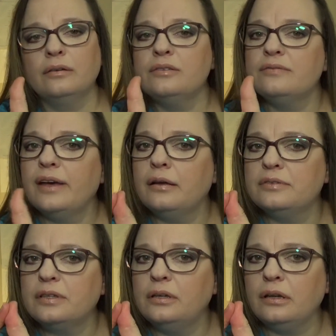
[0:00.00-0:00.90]
those
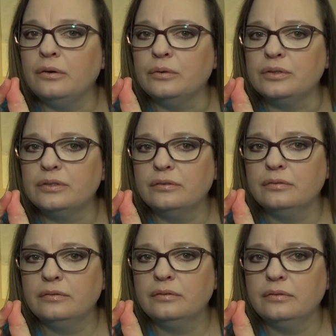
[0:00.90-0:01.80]
valves close,
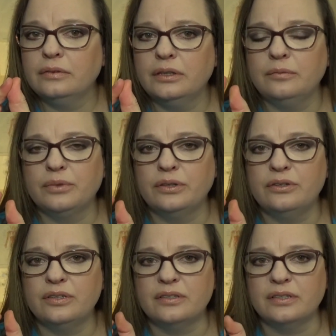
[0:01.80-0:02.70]
and it
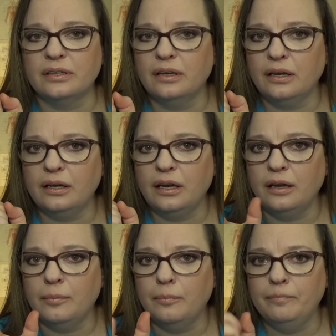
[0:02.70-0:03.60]
produces a
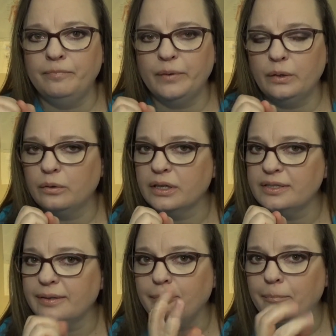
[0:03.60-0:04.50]
lub or
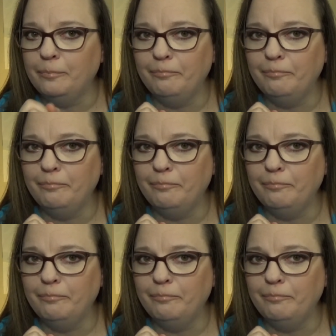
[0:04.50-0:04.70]
a dub.